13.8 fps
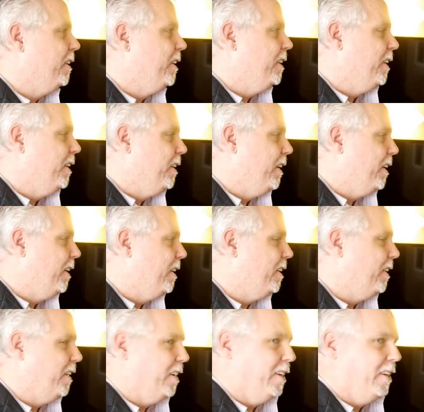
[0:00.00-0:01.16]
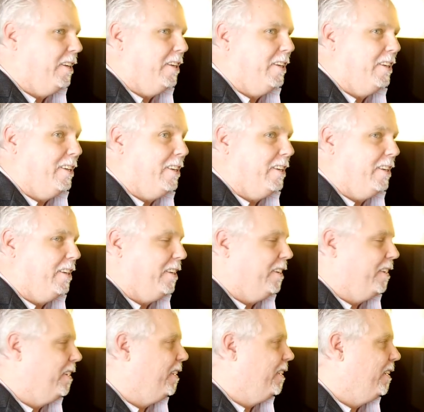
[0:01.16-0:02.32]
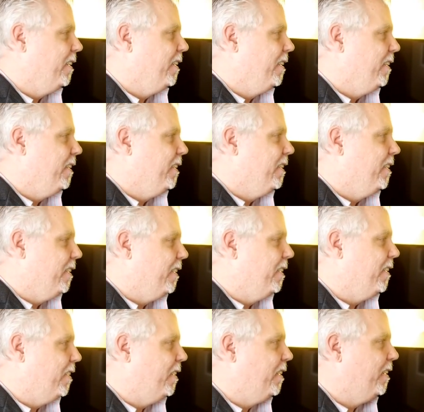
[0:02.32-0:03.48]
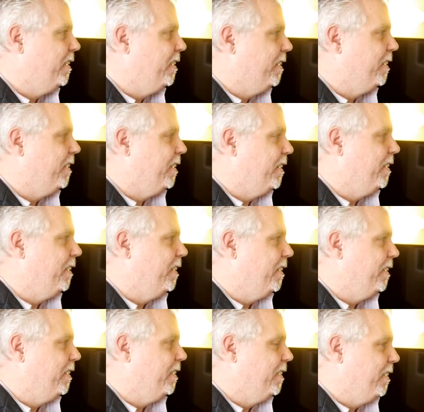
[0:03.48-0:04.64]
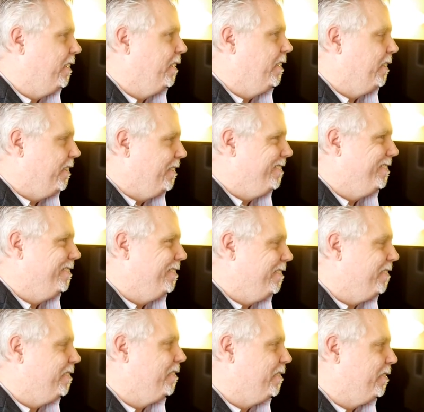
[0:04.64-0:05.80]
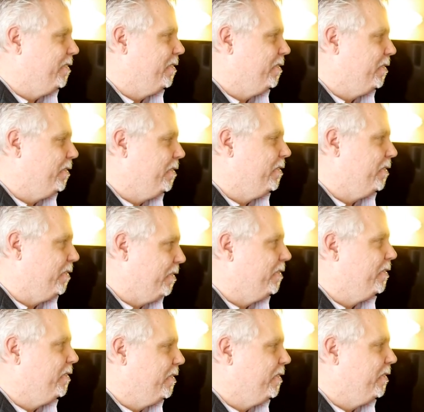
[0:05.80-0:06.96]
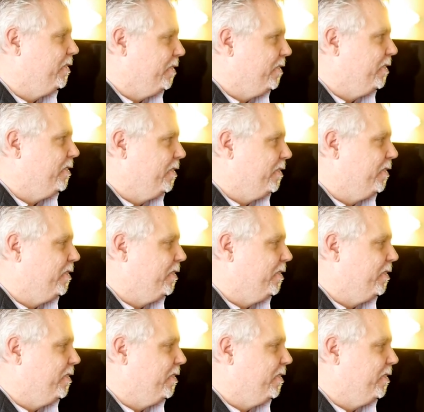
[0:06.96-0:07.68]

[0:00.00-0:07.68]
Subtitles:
[no speech]